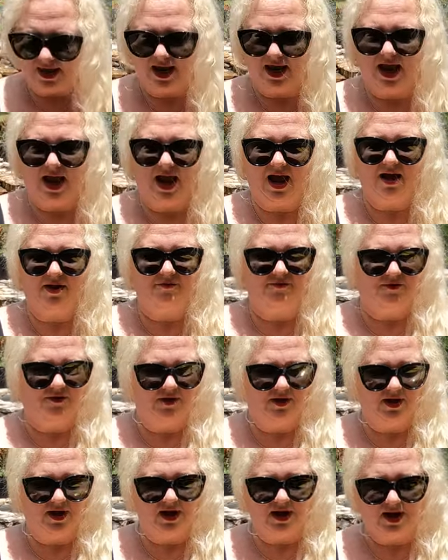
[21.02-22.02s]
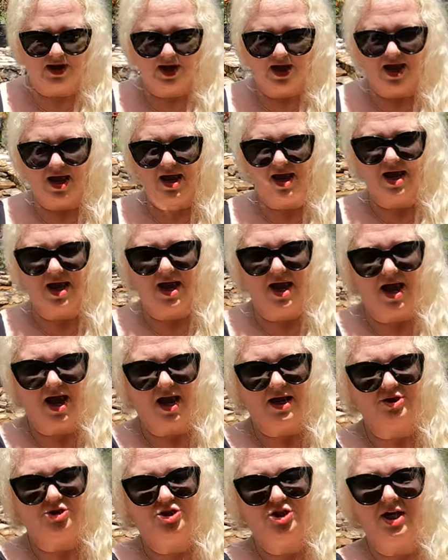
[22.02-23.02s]
They have
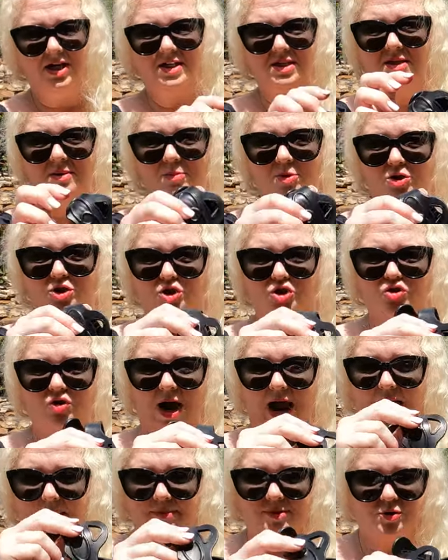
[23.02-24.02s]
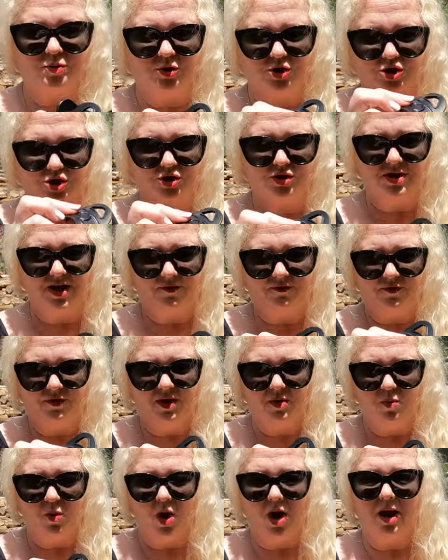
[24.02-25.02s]
adjustable straps, which you
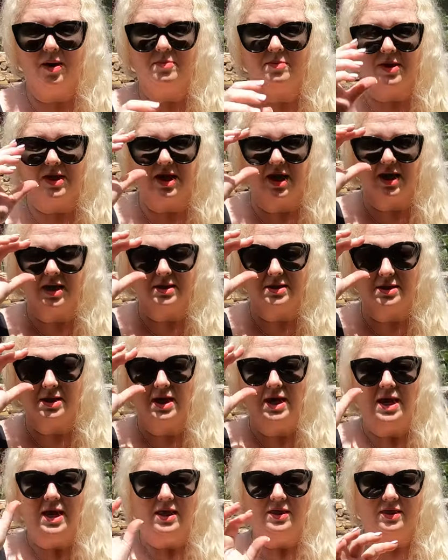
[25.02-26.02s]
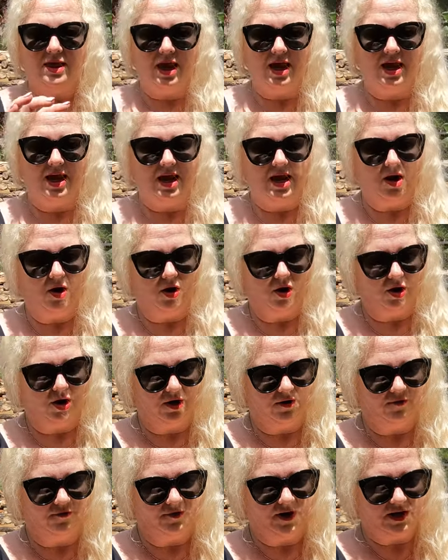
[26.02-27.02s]
definitely want because they are
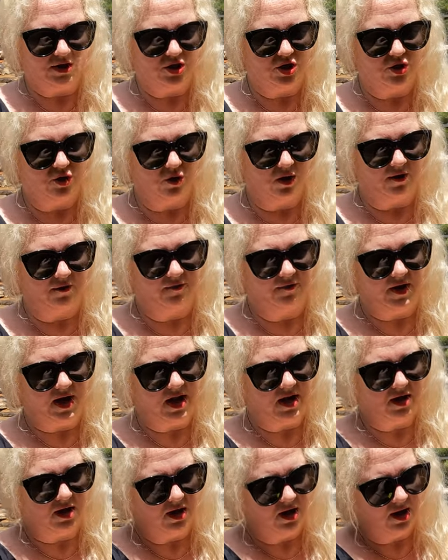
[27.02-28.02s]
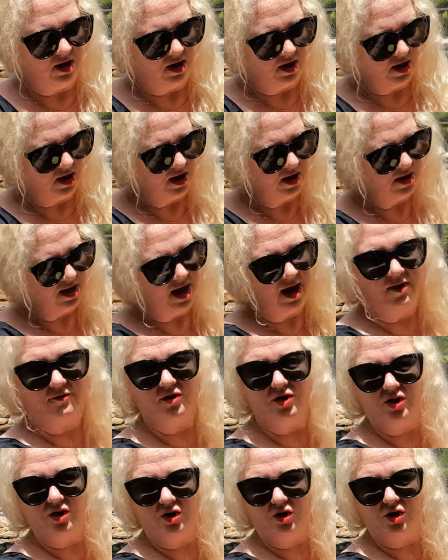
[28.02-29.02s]
gonna fit to your feet they have
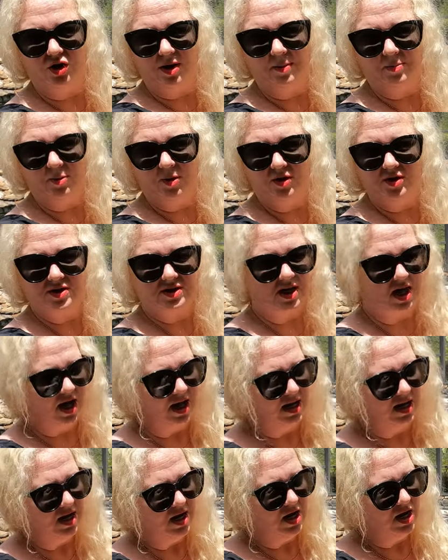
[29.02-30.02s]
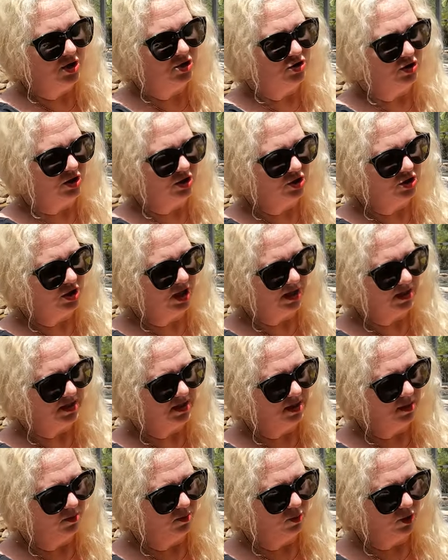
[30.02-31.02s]
a little clip on the side to adjust
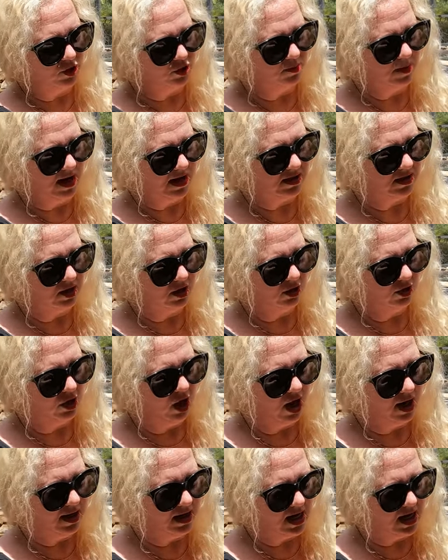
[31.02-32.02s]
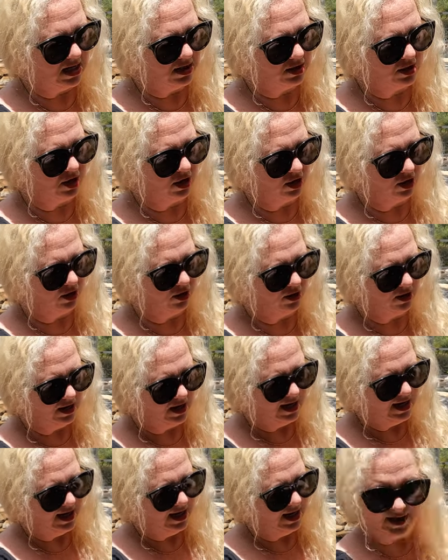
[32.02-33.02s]
them, which makes it a lot easier.
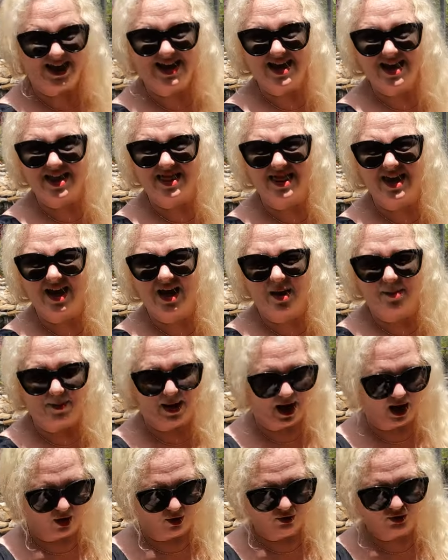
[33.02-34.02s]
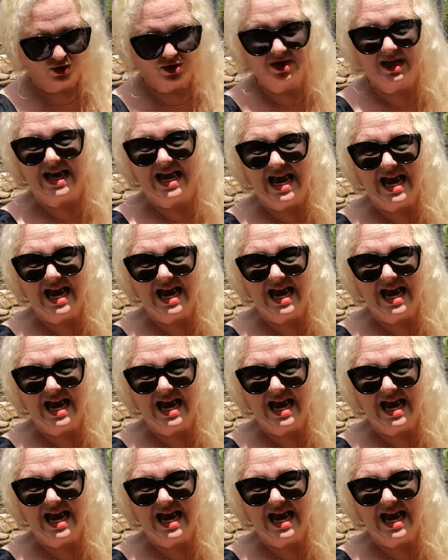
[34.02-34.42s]
They come out.